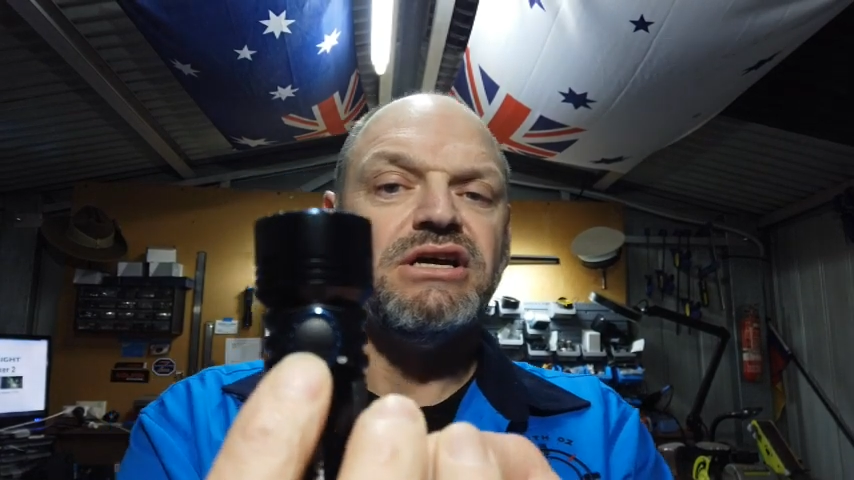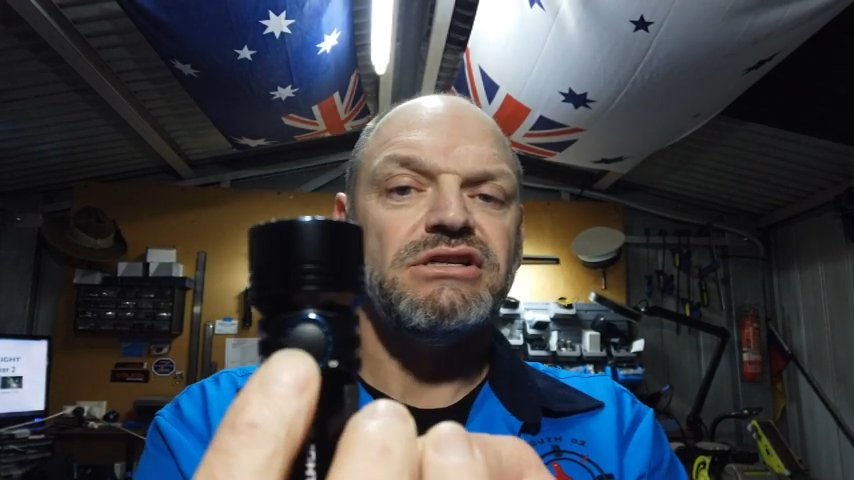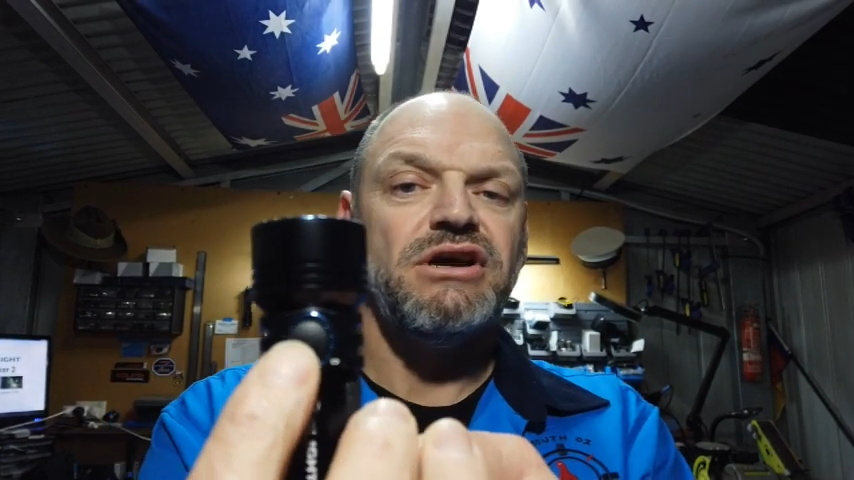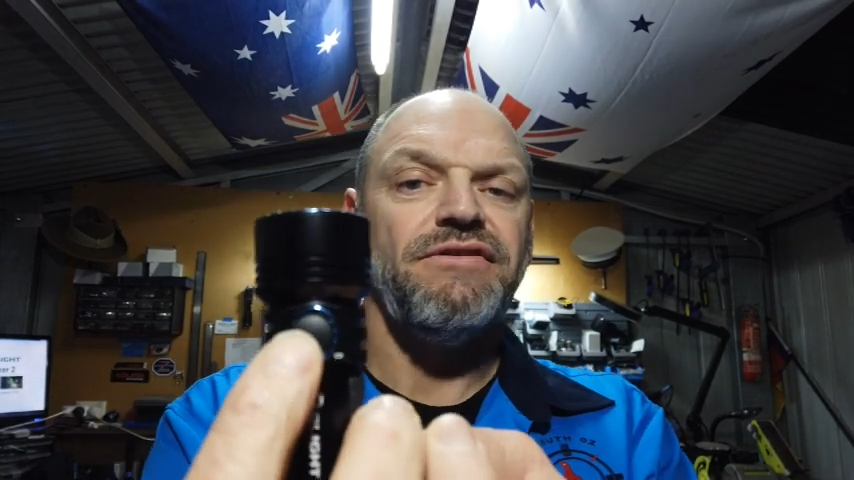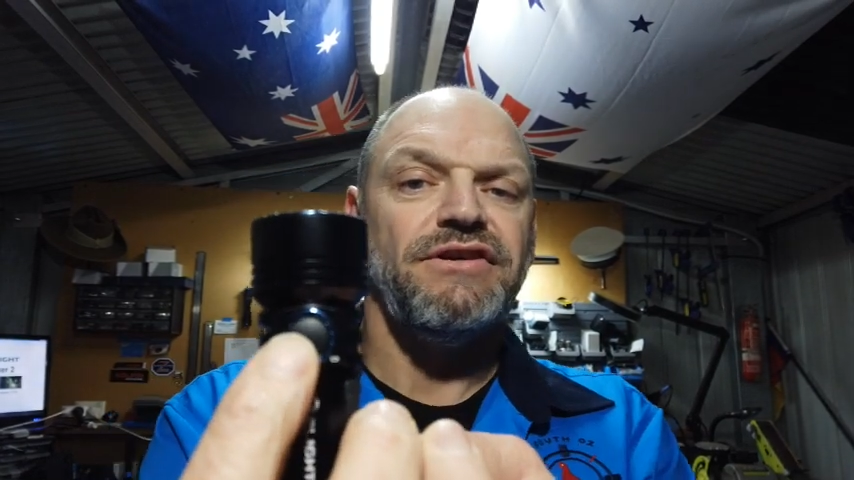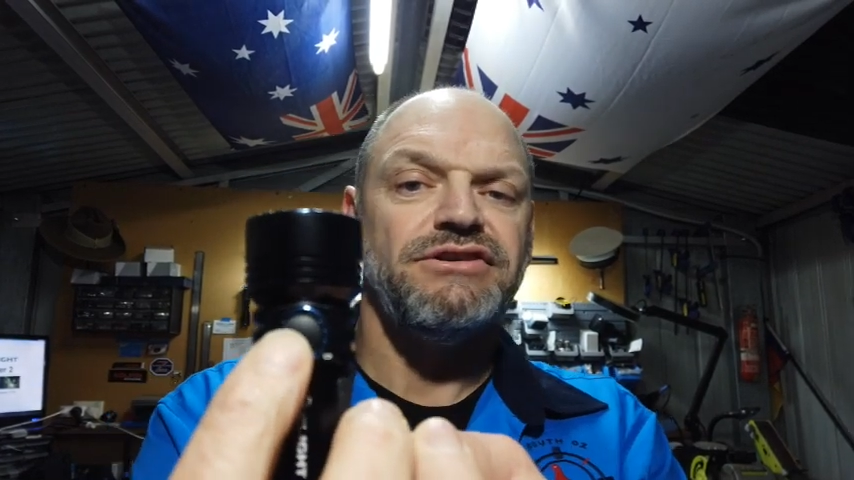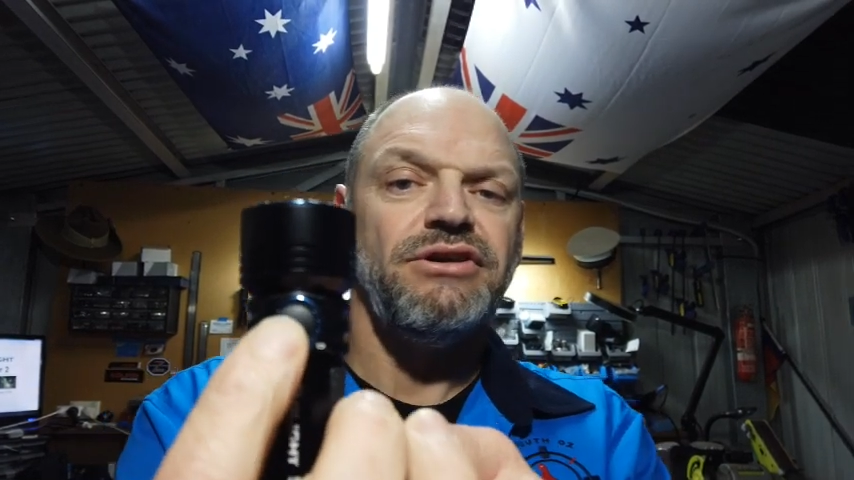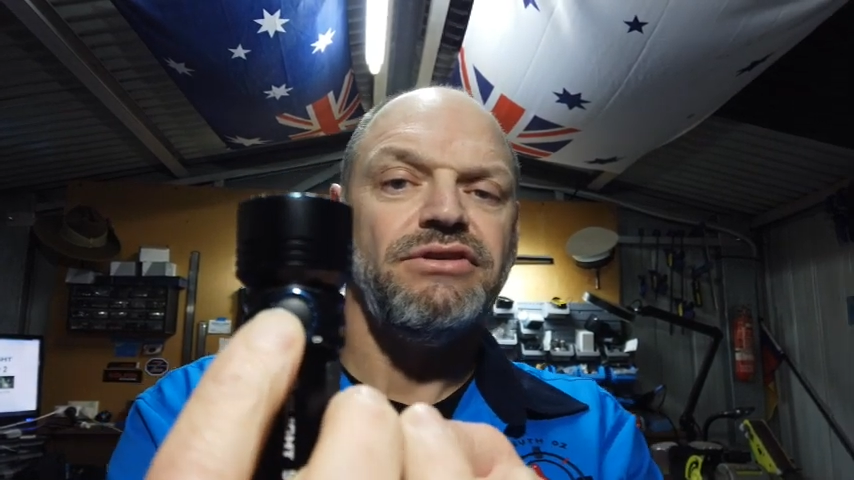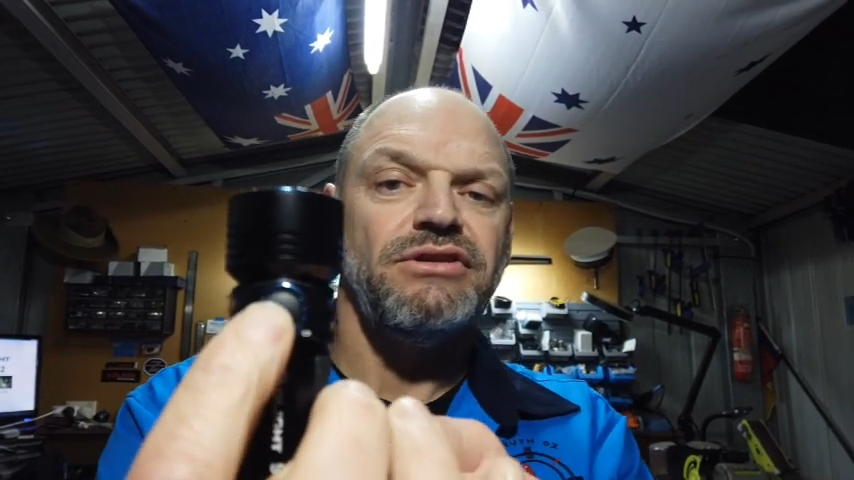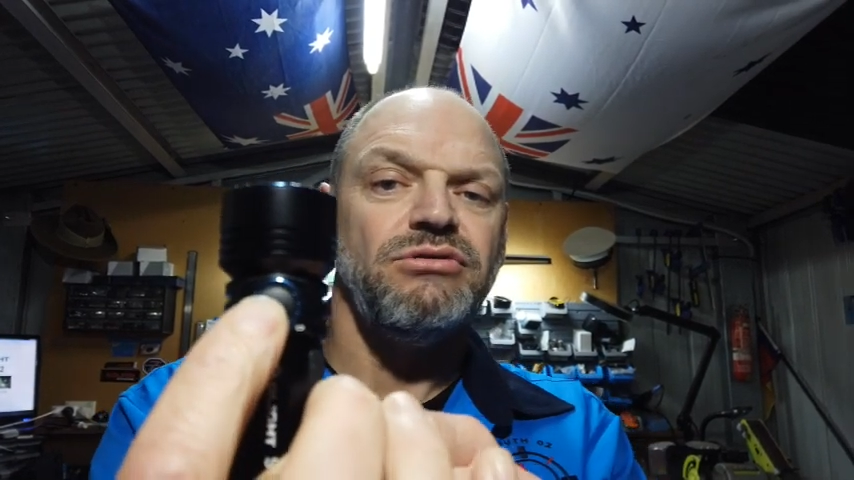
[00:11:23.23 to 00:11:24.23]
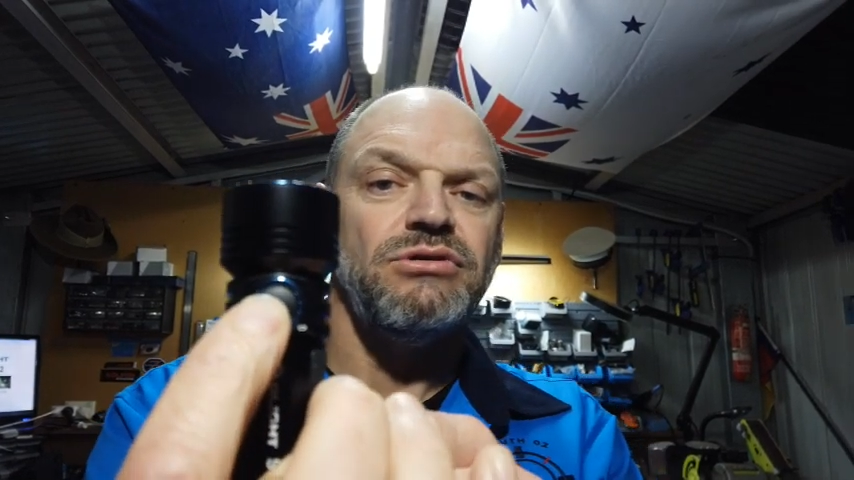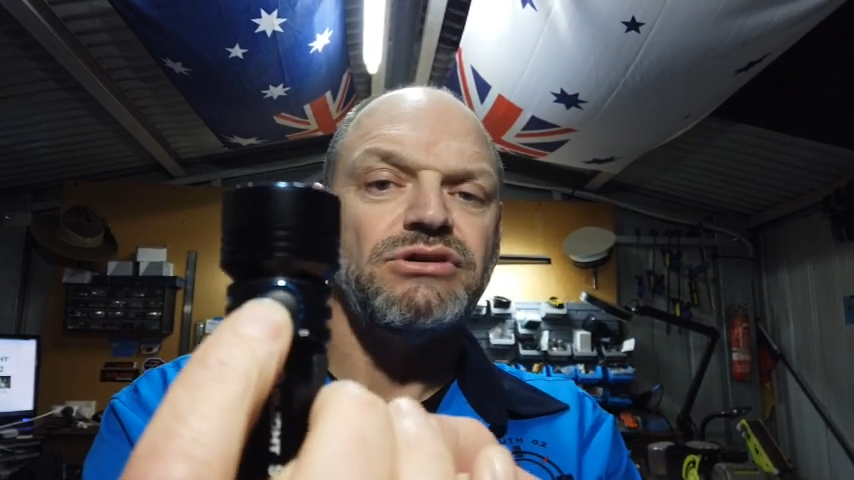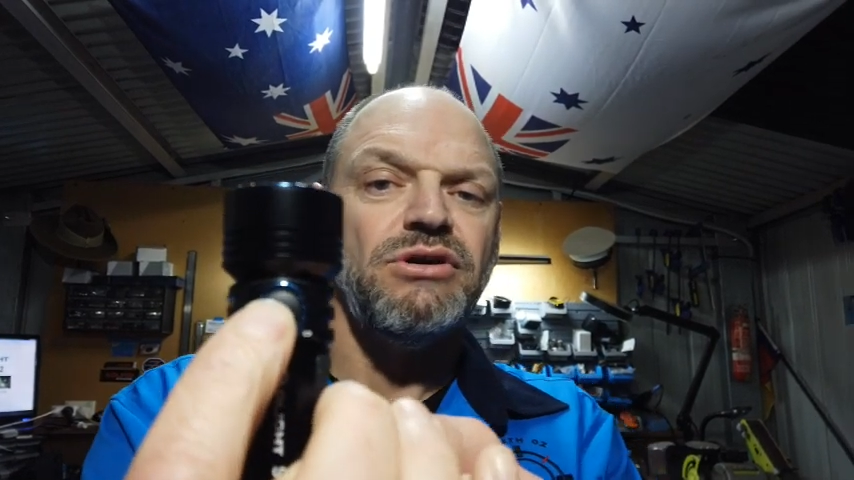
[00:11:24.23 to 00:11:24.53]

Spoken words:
So if I turn the torch